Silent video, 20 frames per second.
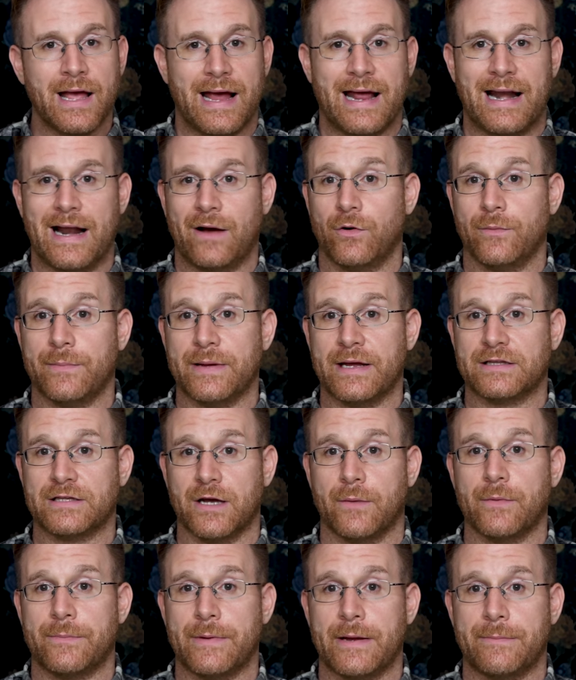And I will be at
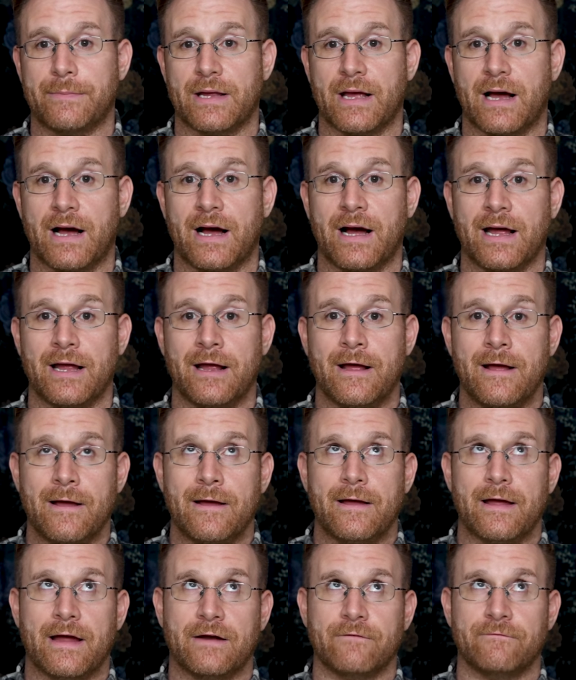WPPI
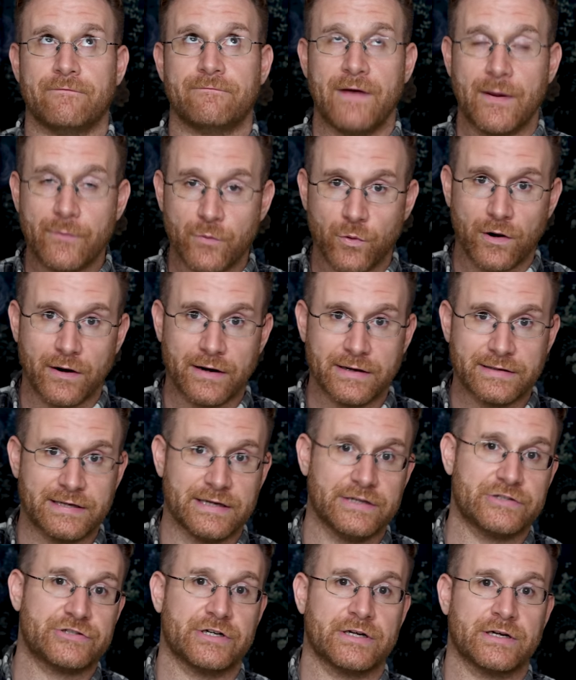in February
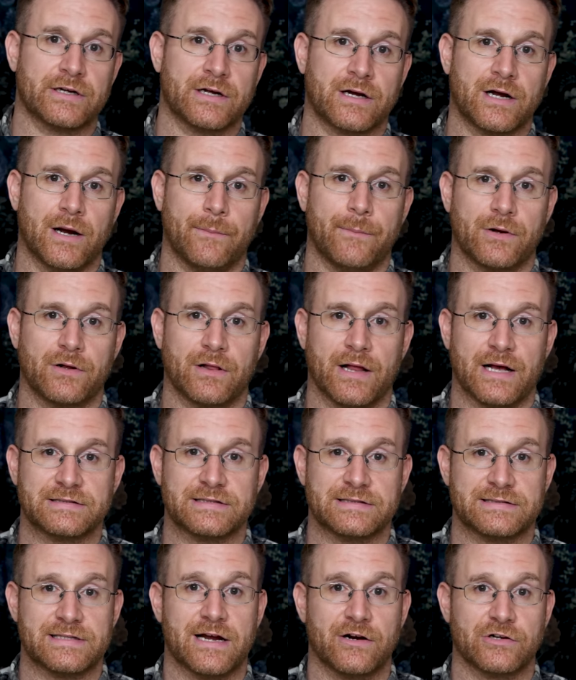teaching a couple
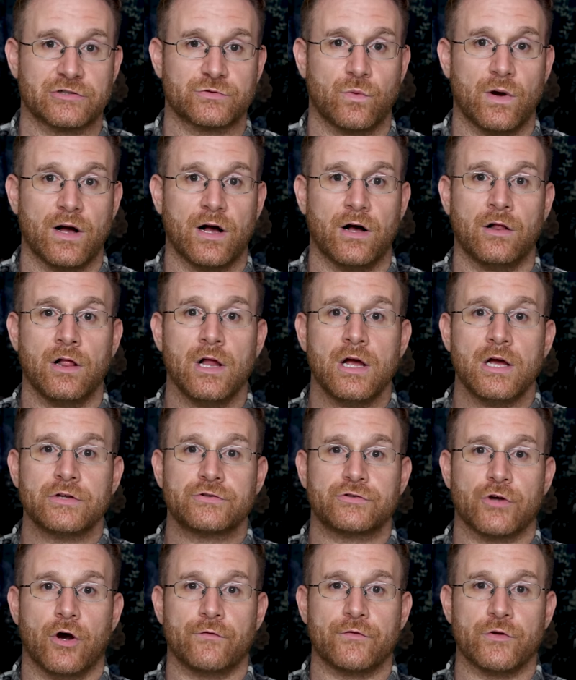classes there as well.
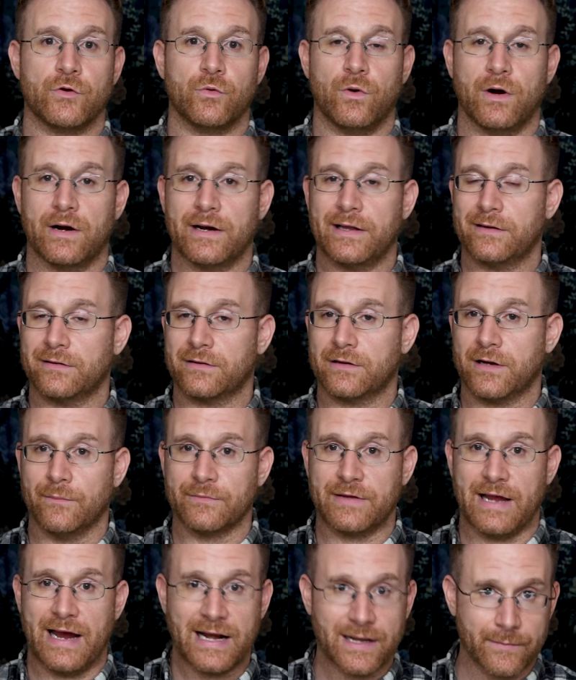So if you want to
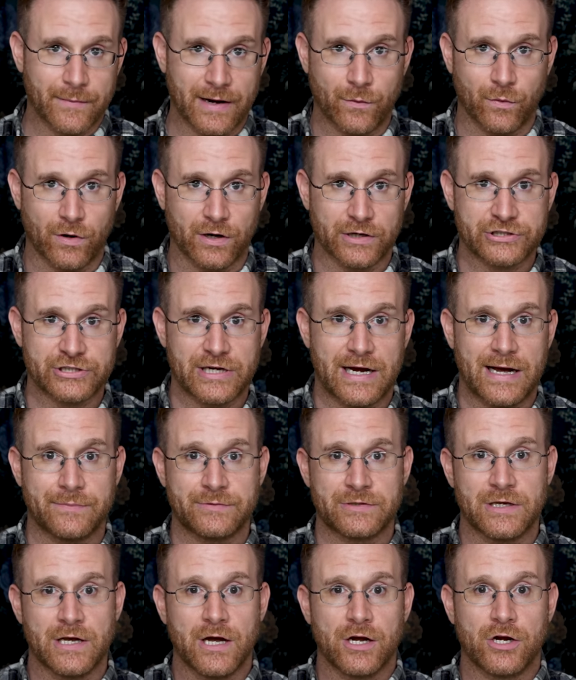come to any of my
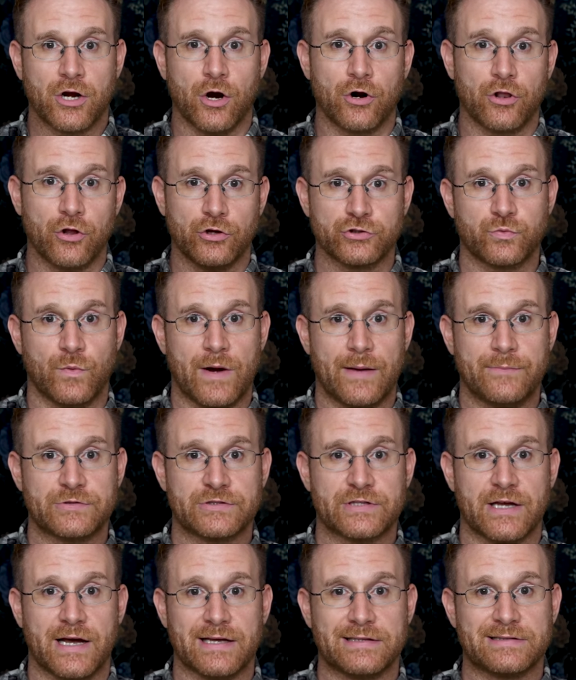workshops, go to those
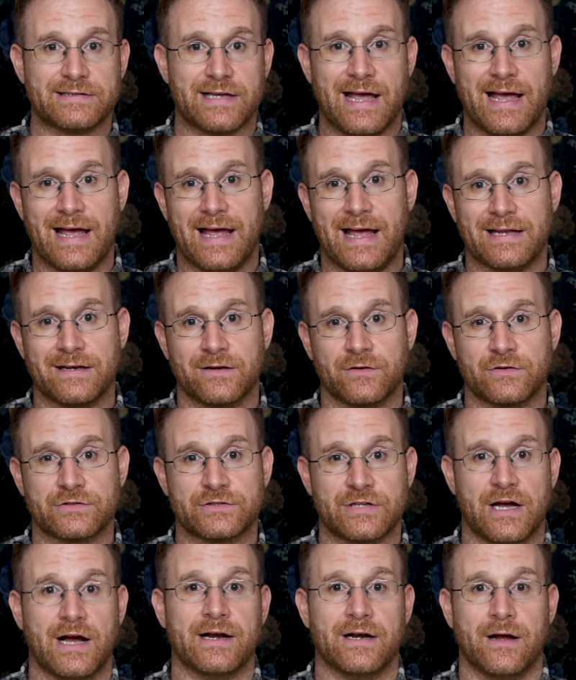websites and
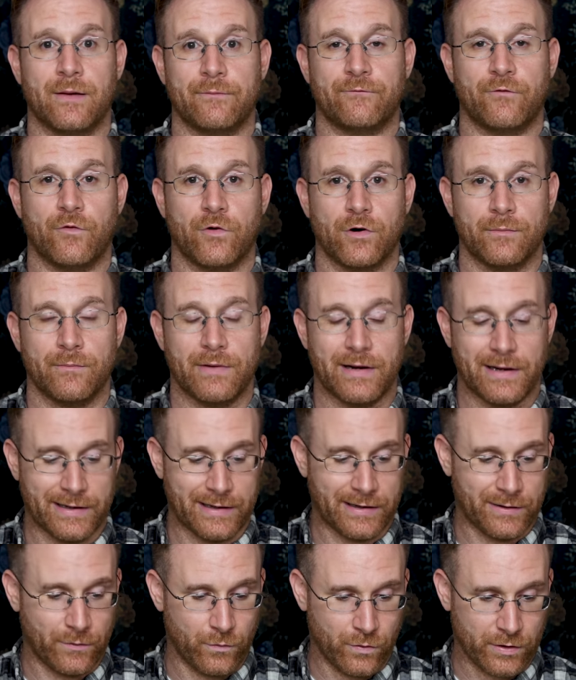sign up for
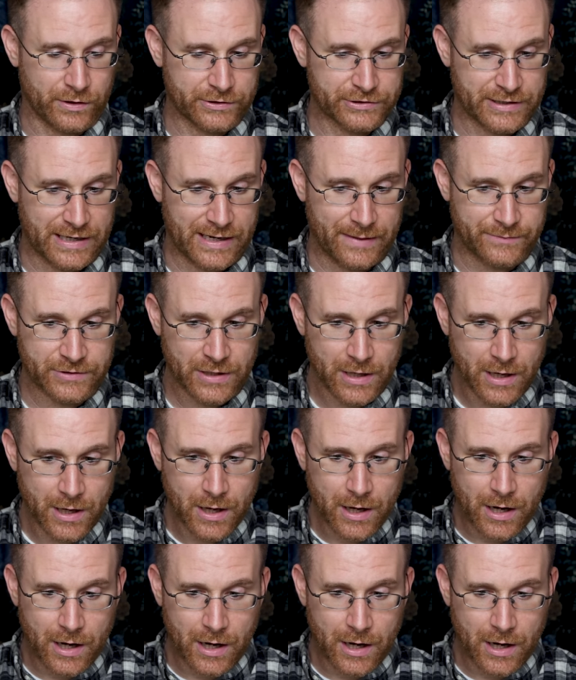my workshops.